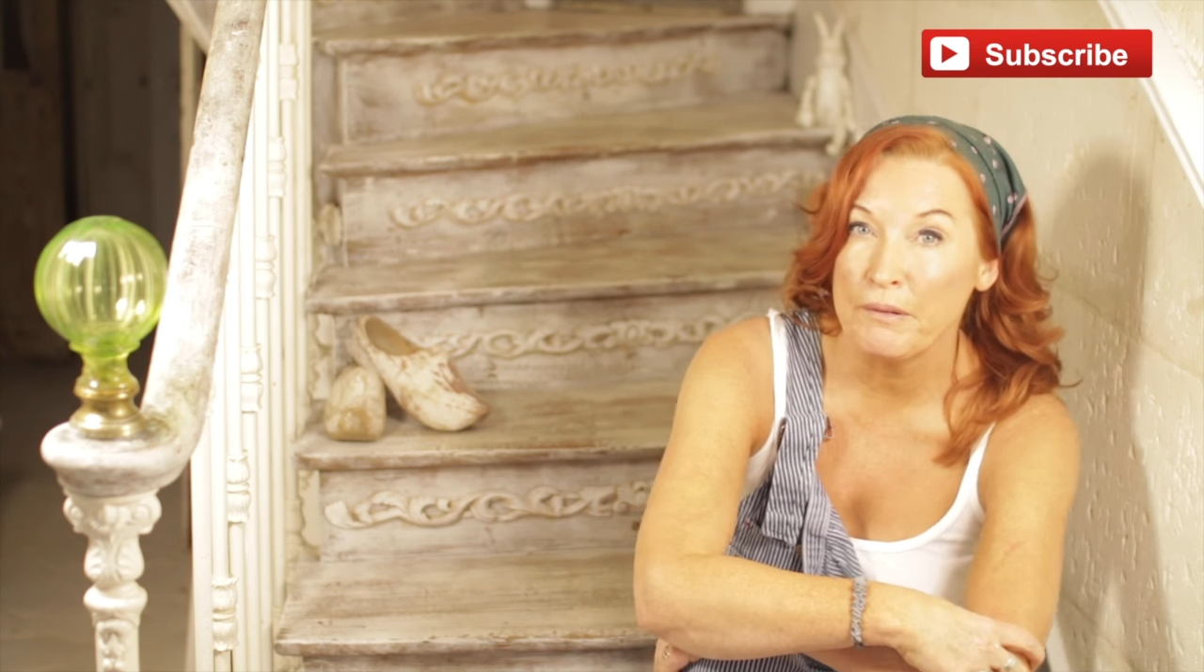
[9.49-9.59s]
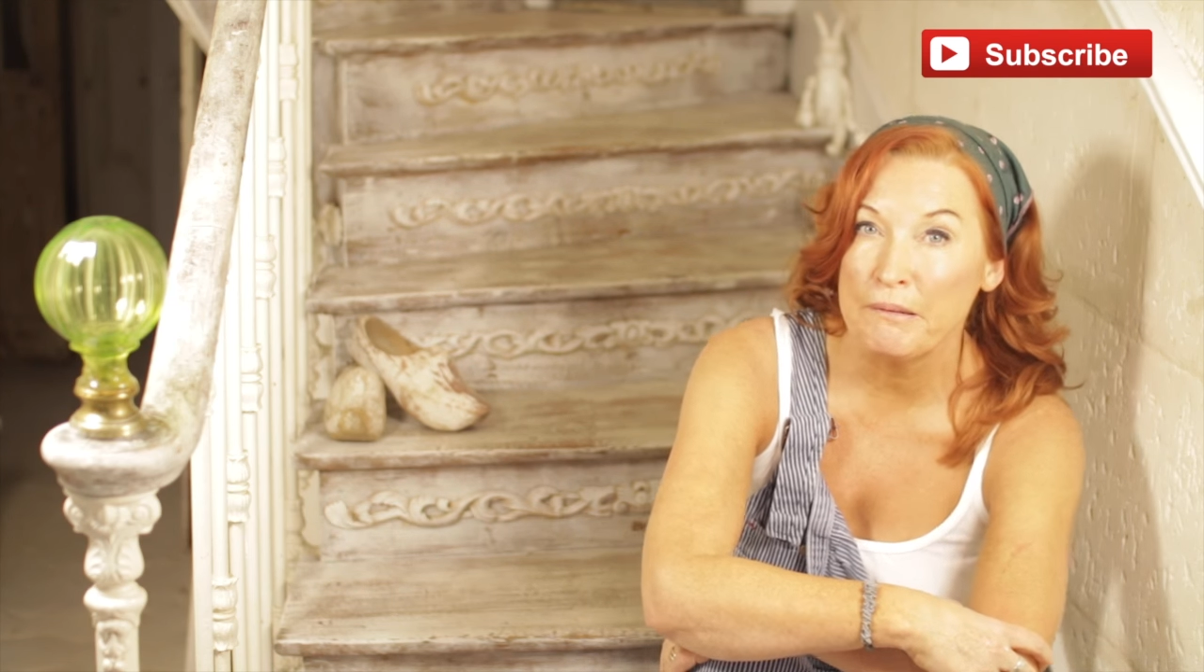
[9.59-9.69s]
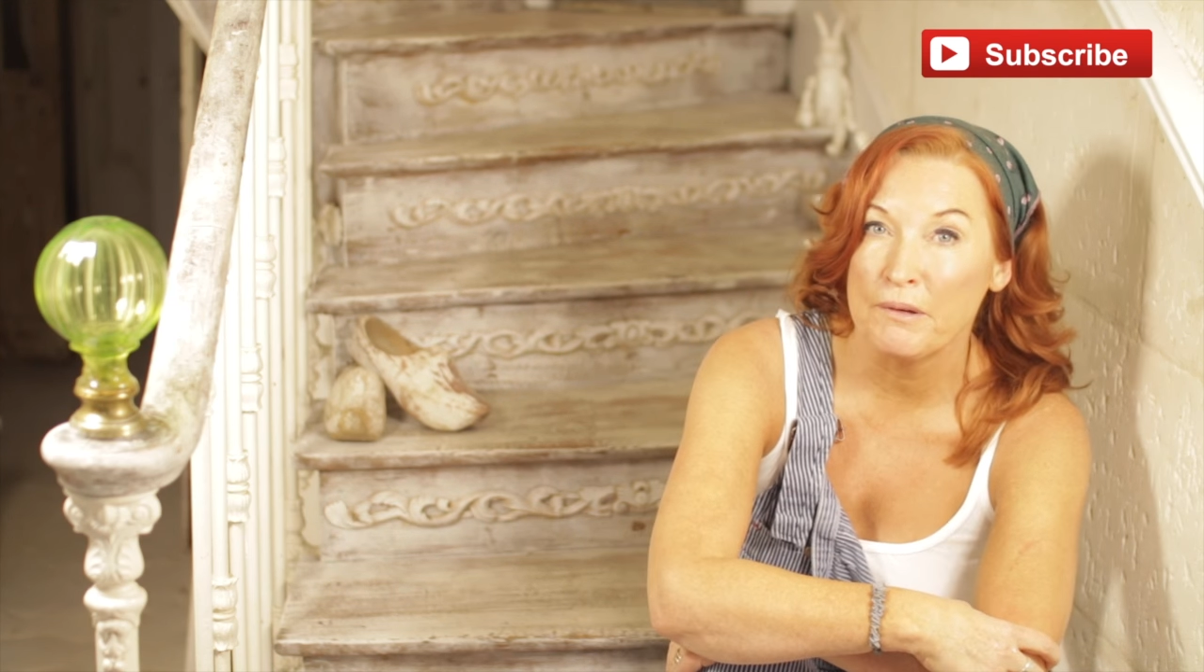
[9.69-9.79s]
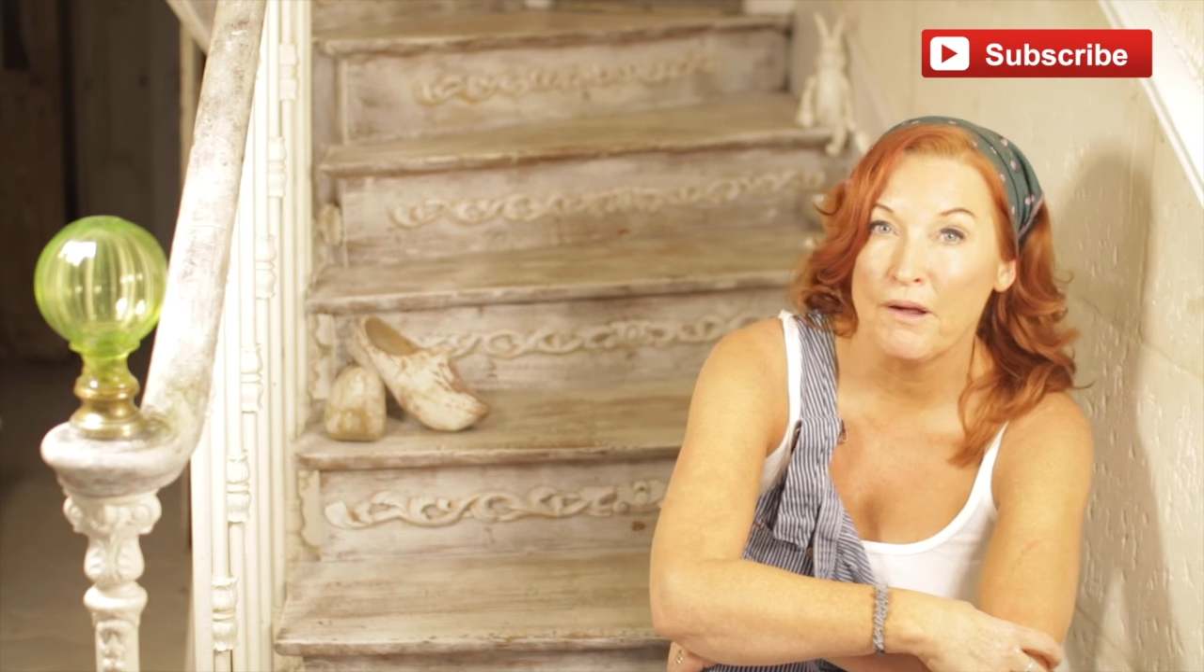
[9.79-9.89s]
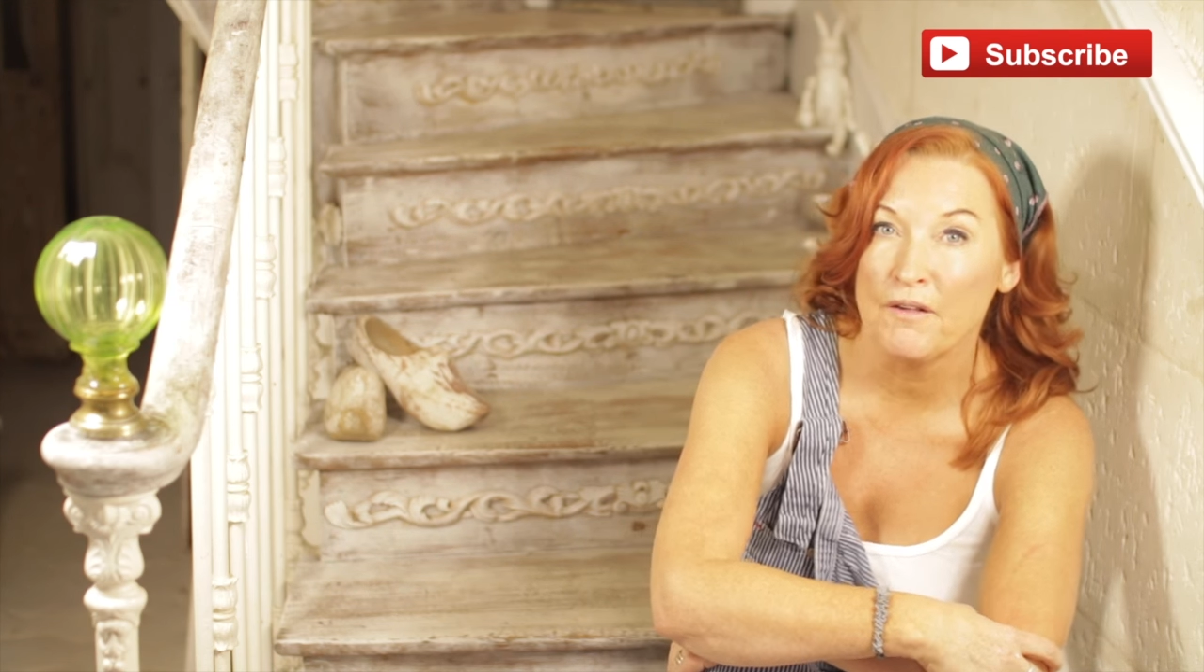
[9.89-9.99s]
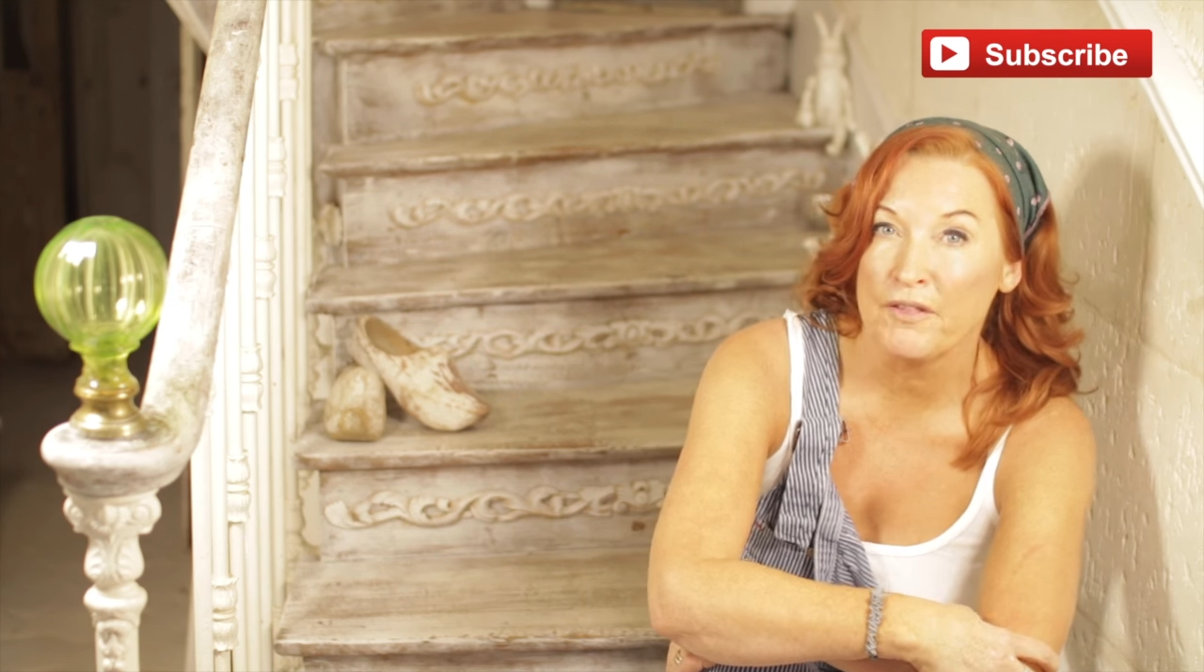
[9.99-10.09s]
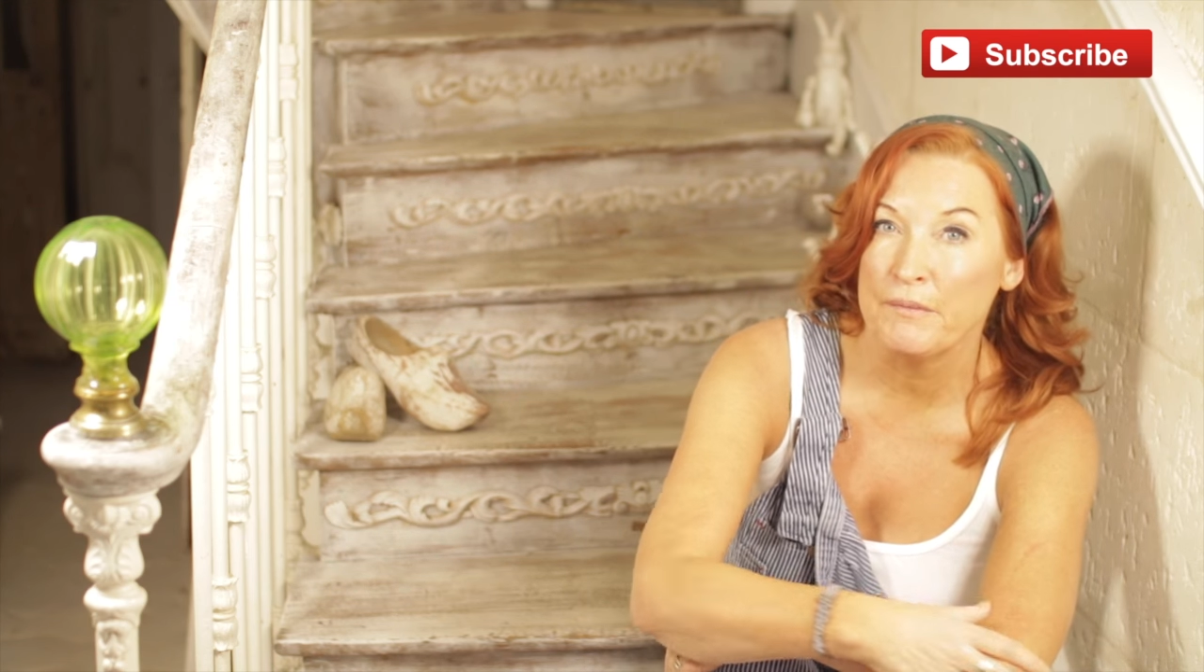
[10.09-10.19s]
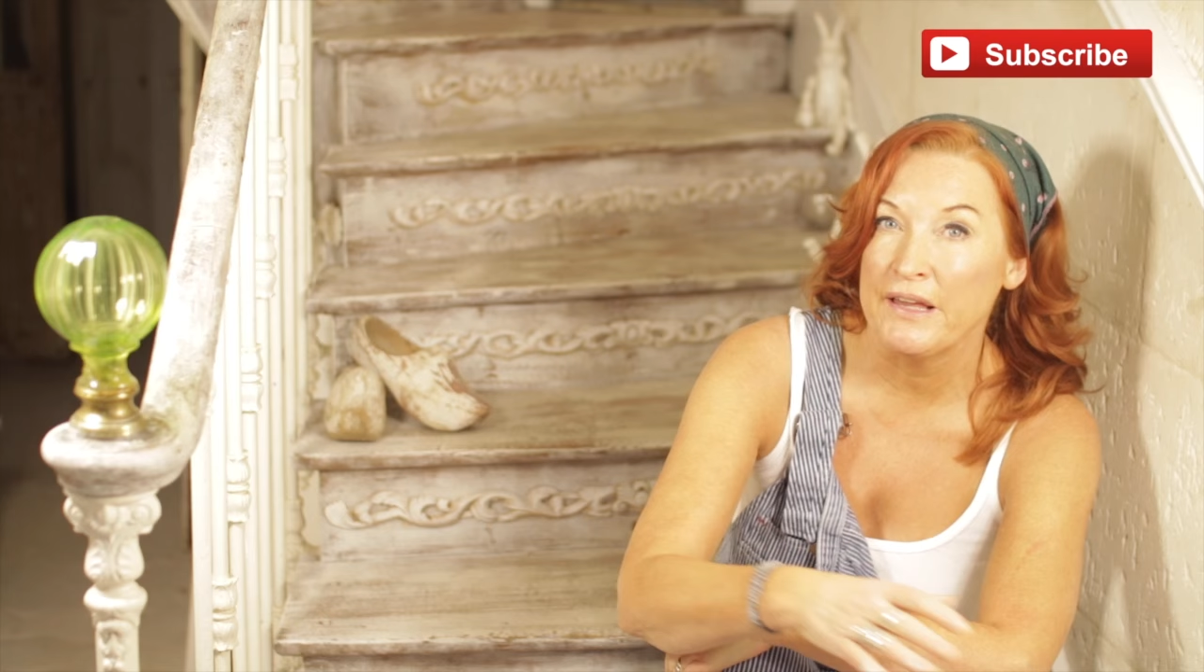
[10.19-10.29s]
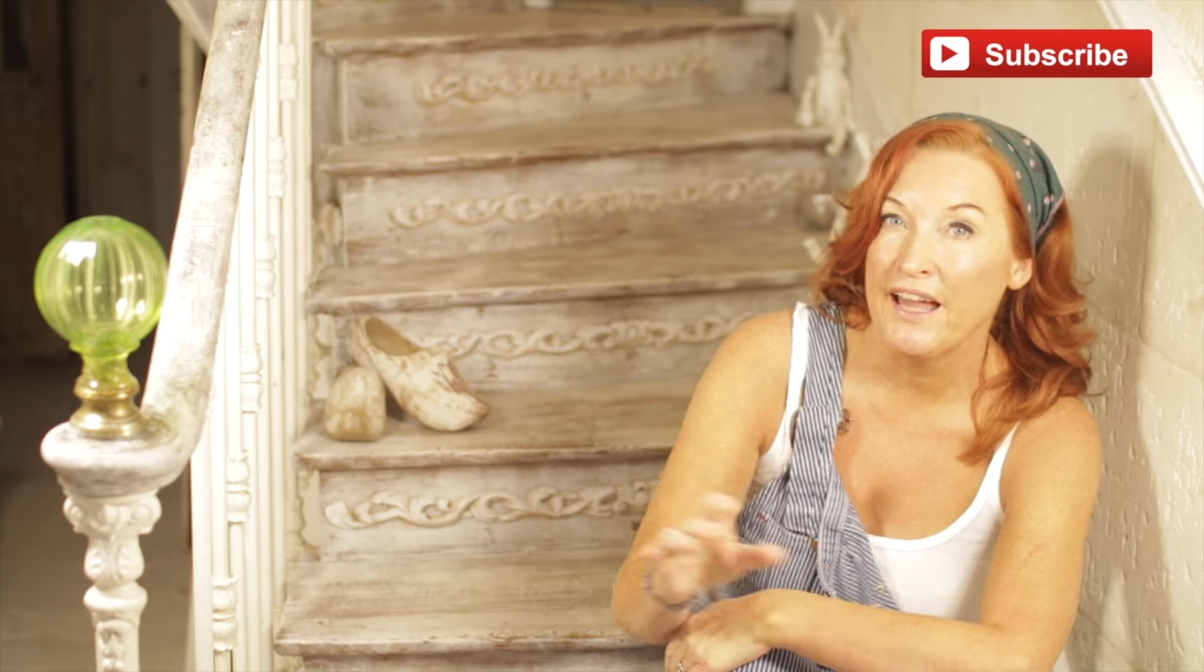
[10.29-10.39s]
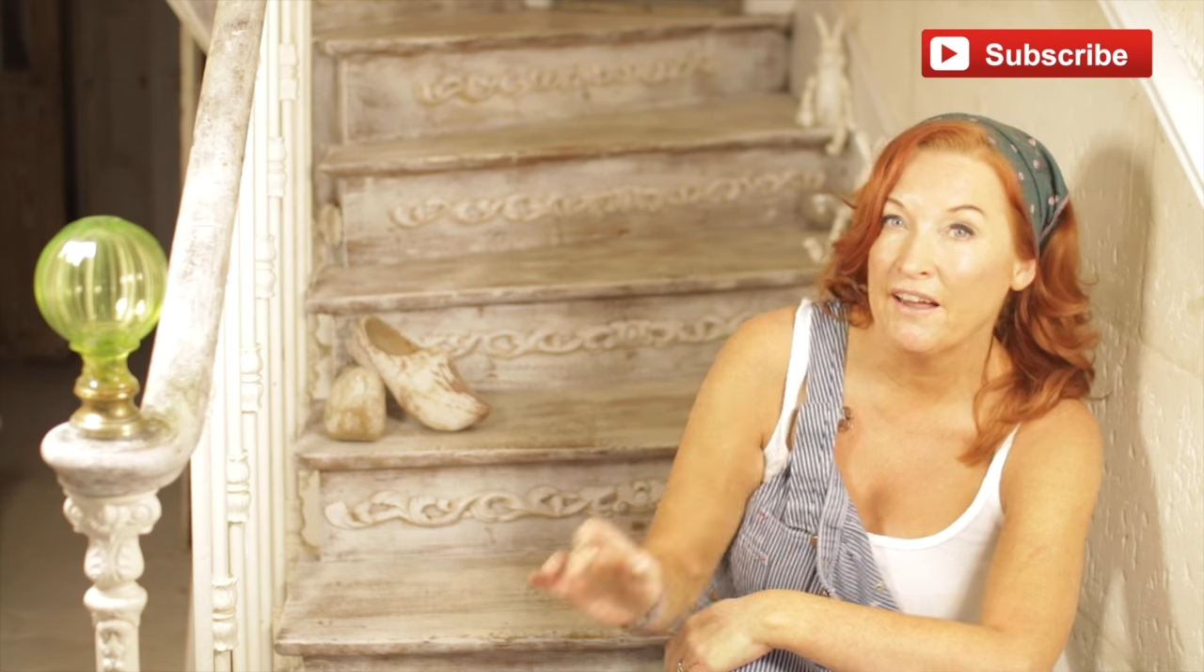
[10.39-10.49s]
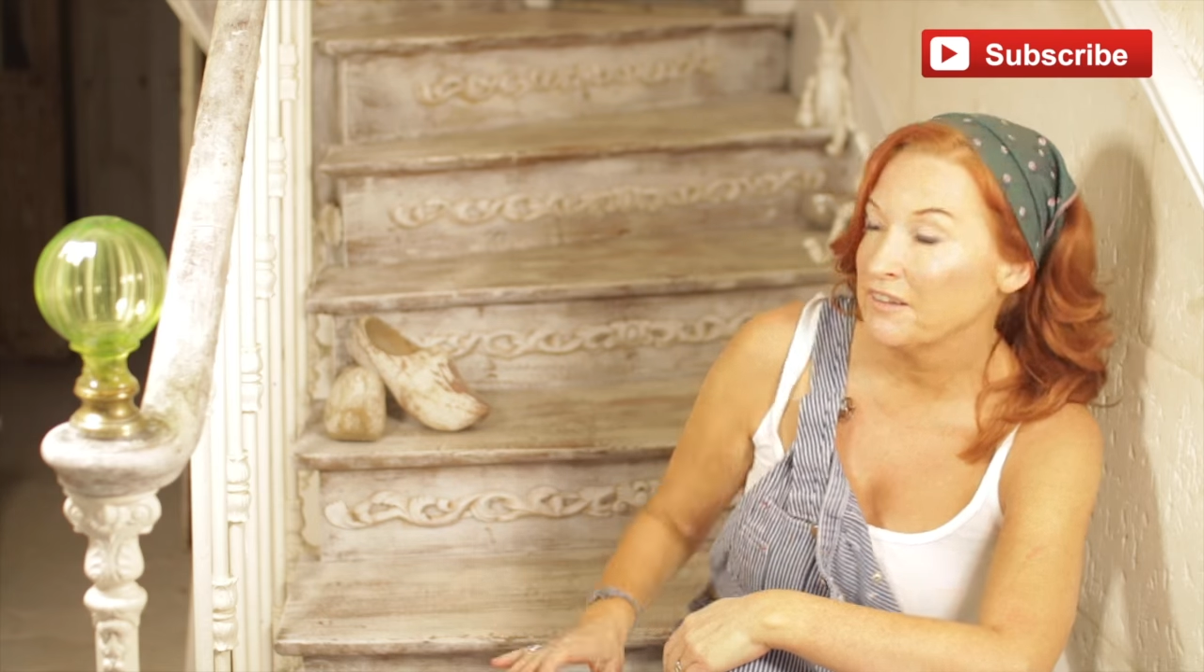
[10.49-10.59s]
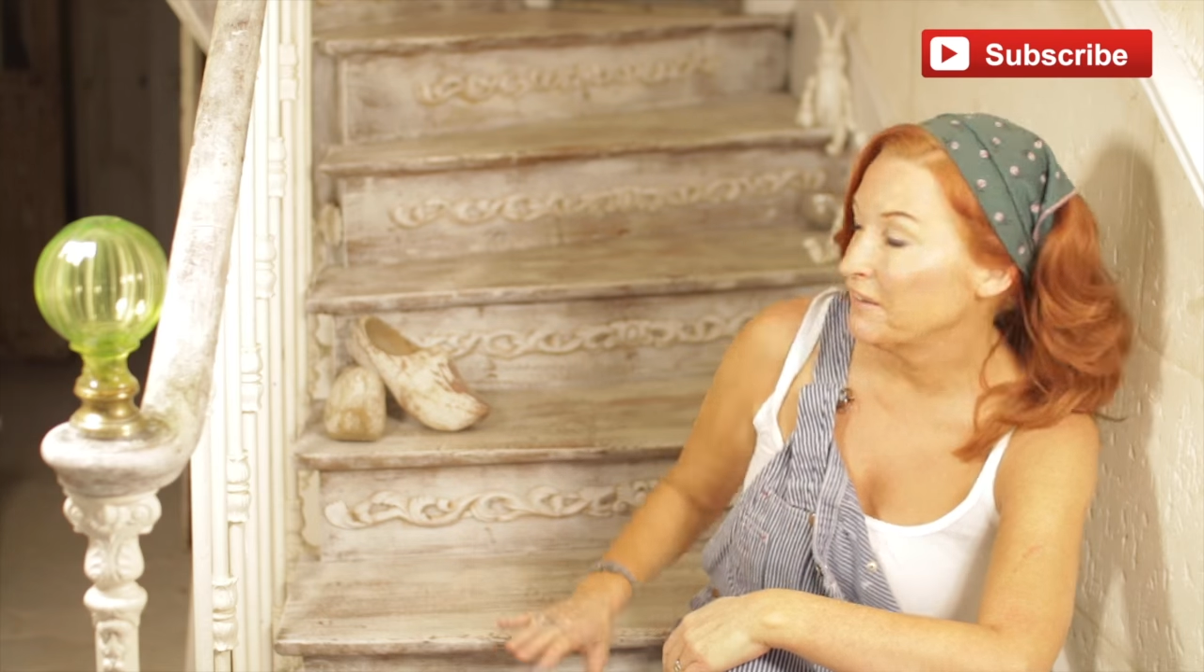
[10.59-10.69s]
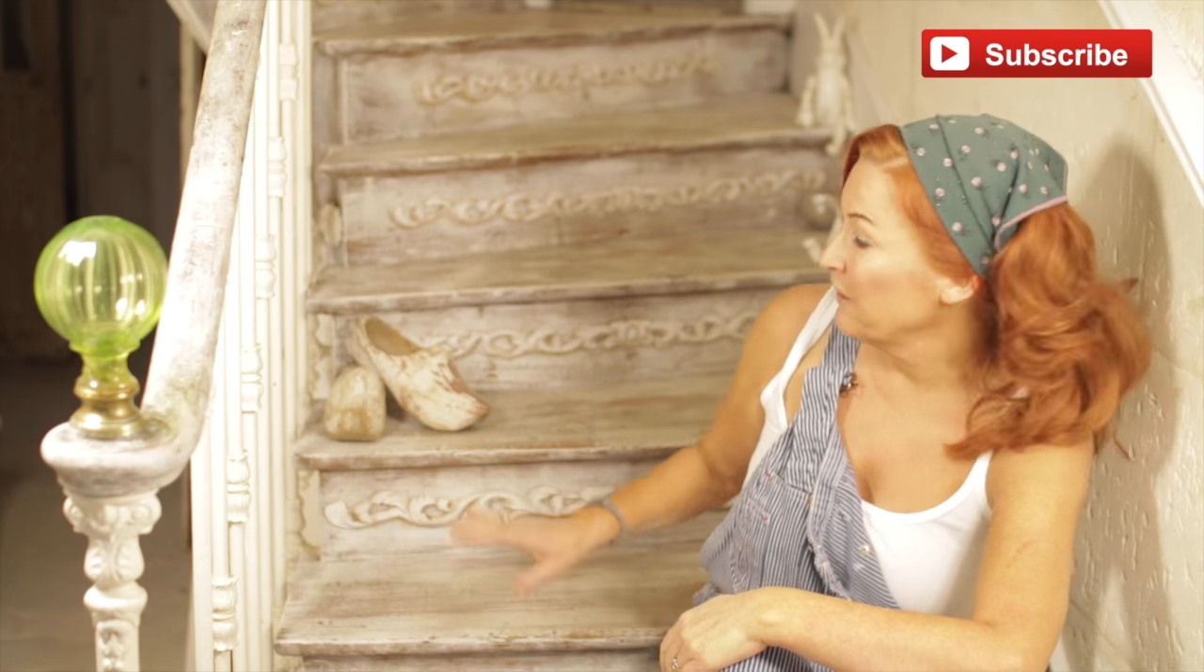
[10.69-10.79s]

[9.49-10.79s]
of people asked me how did